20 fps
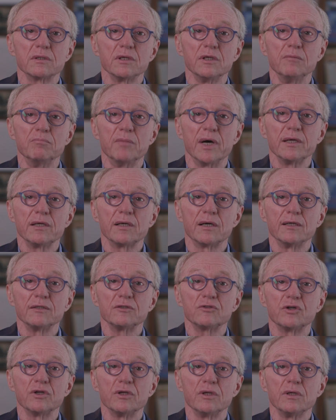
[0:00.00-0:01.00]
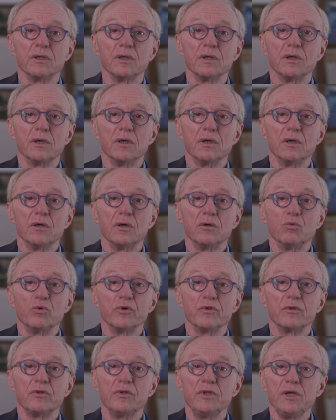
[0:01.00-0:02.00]
in my country
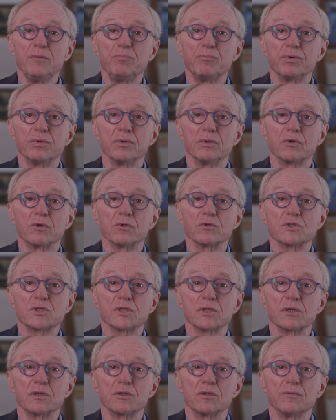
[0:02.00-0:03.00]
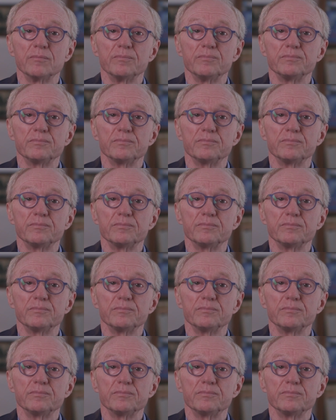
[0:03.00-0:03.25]
with deep concern.